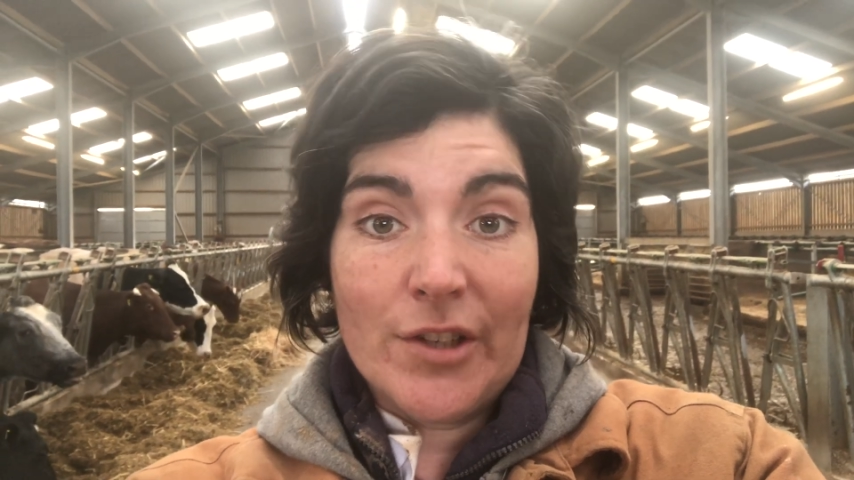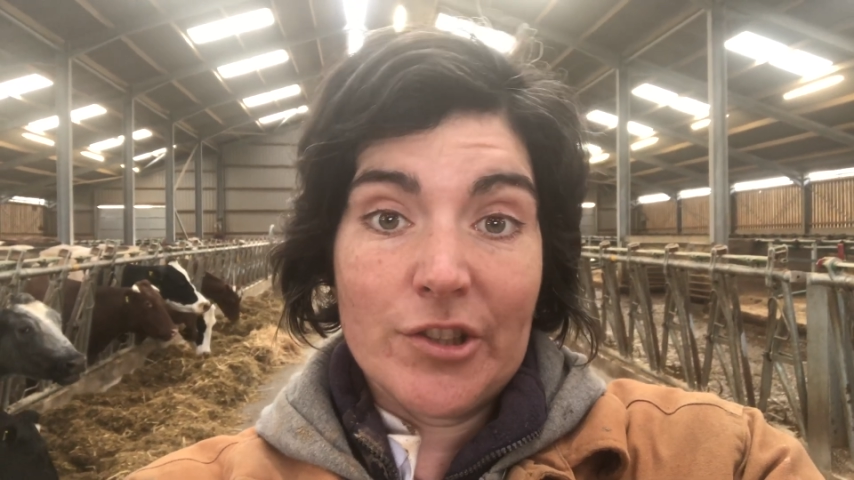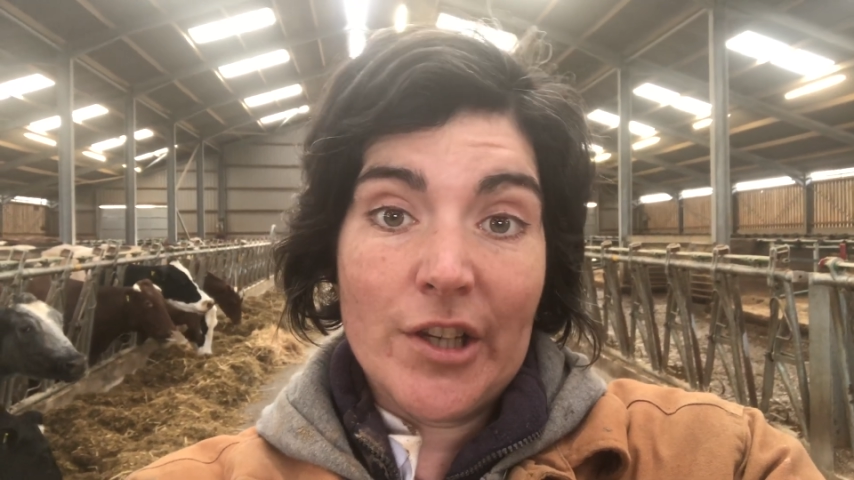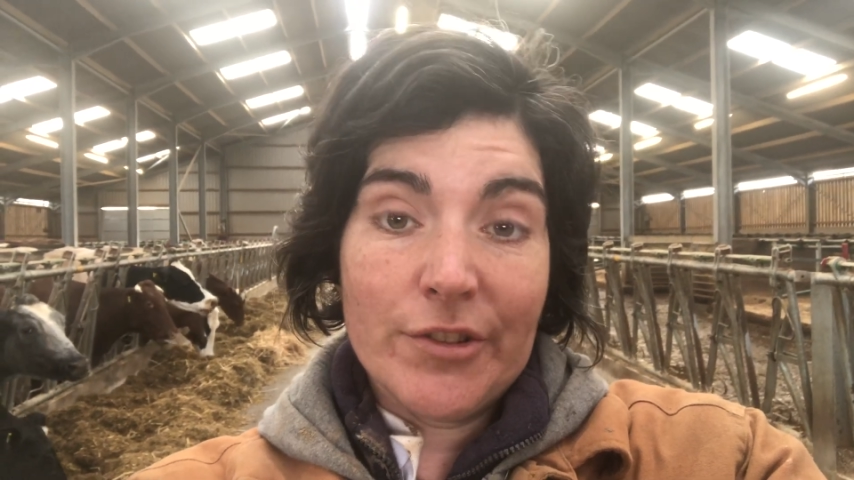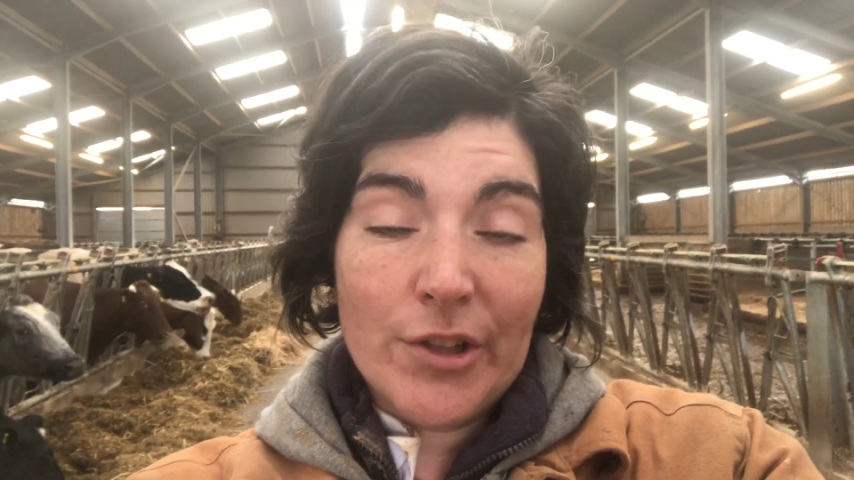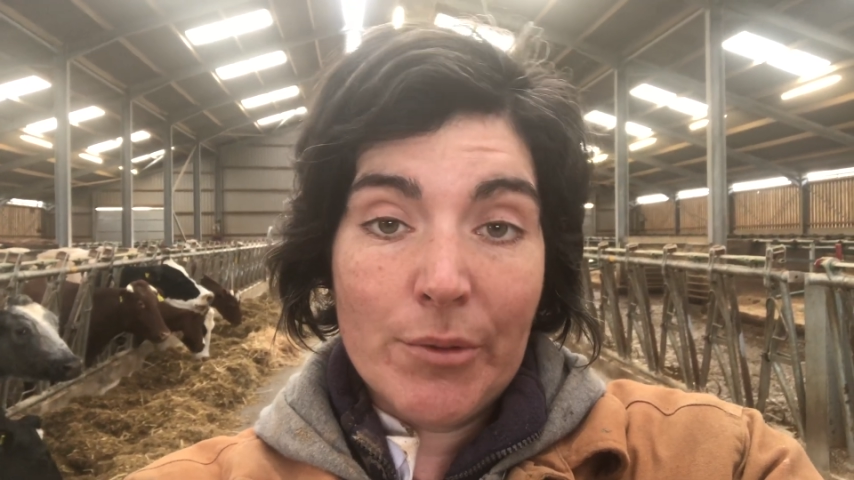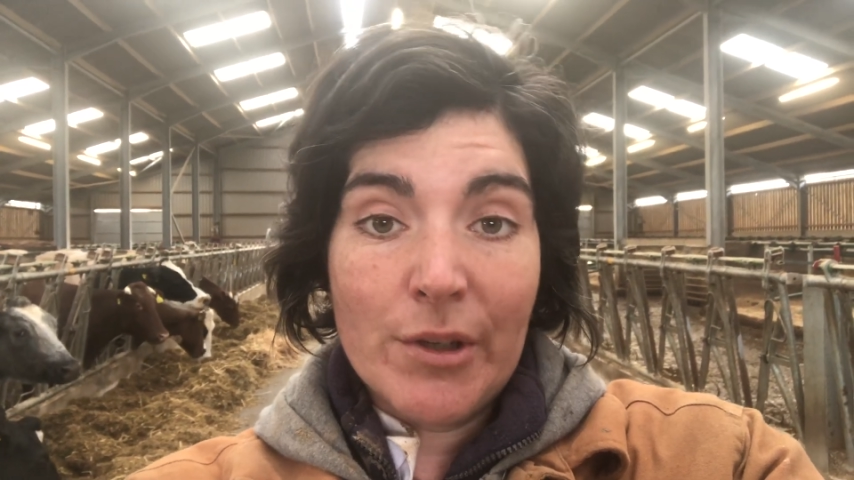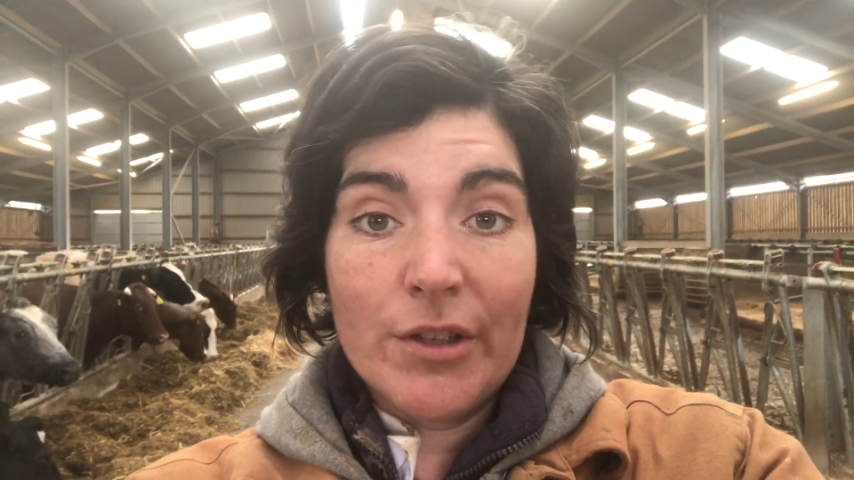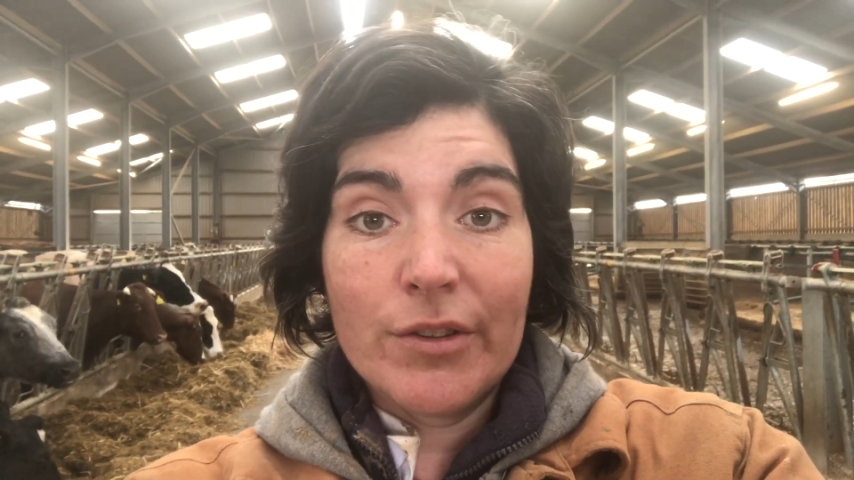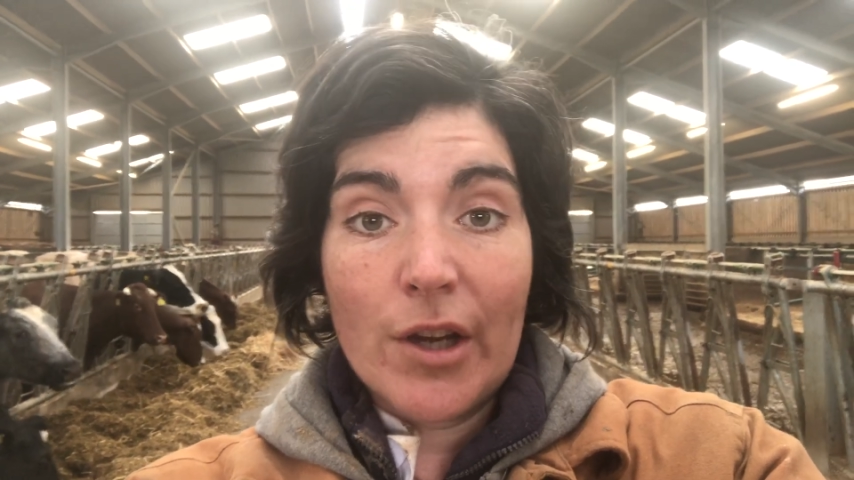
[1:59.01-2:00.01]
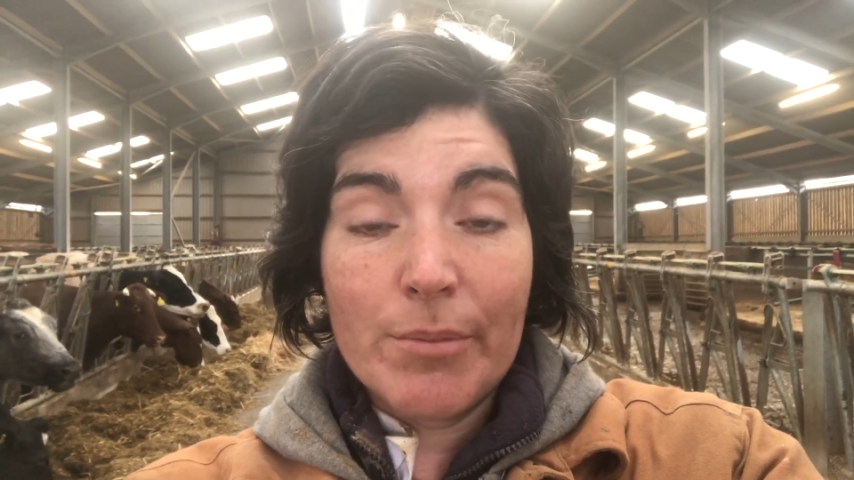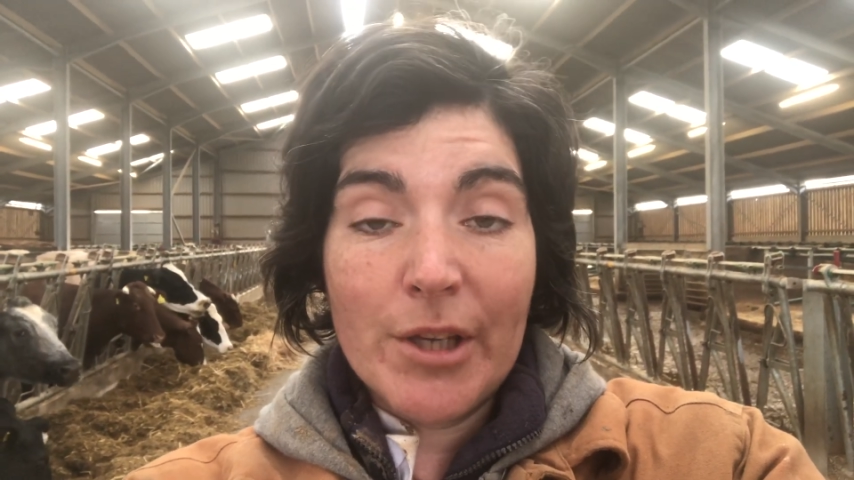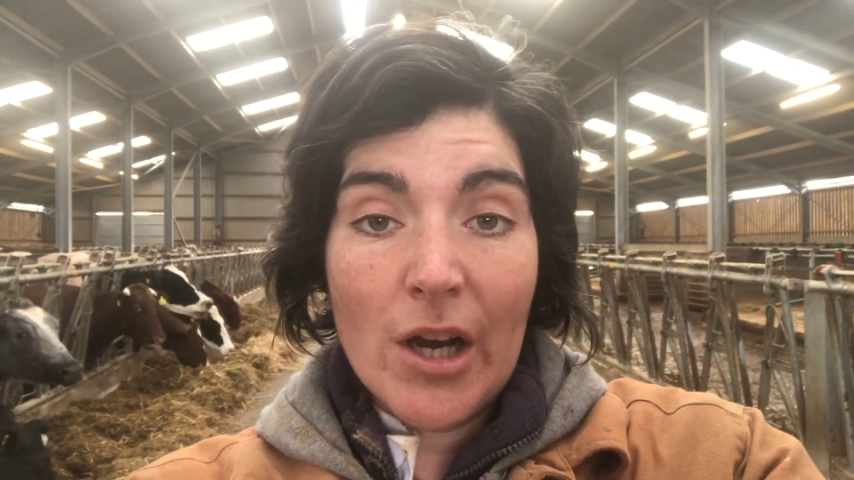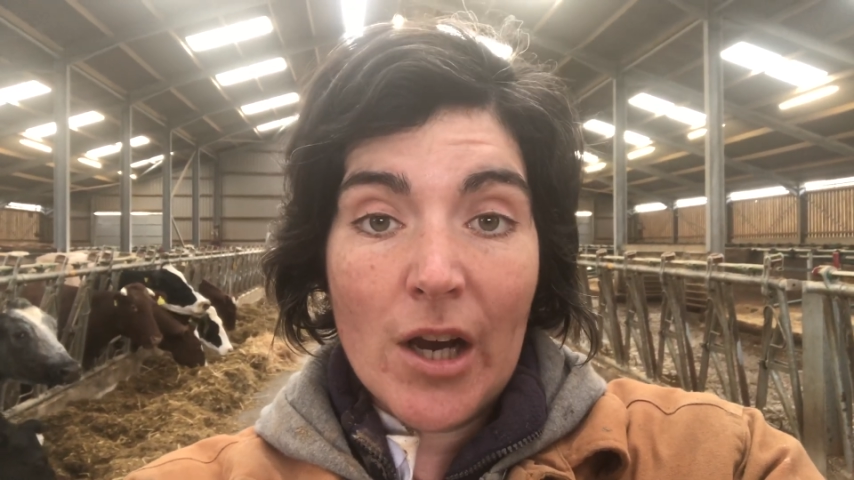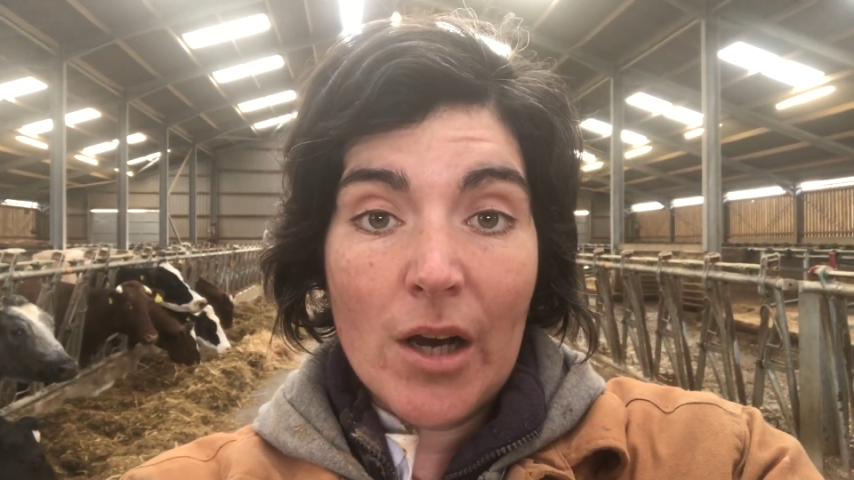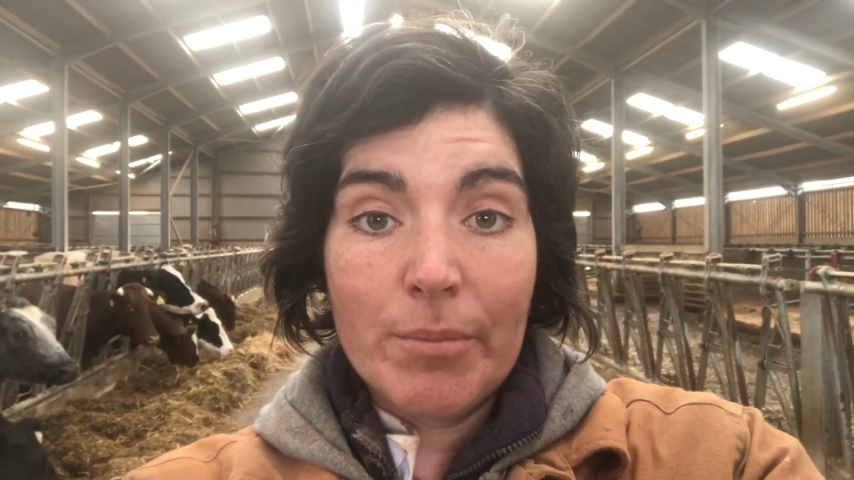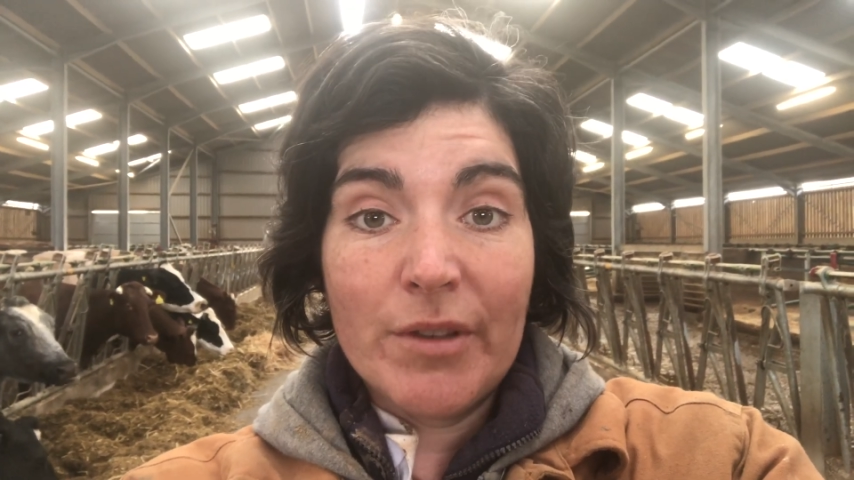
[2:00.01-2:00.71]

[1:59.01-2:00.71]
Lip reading: such as Johne's, IBR,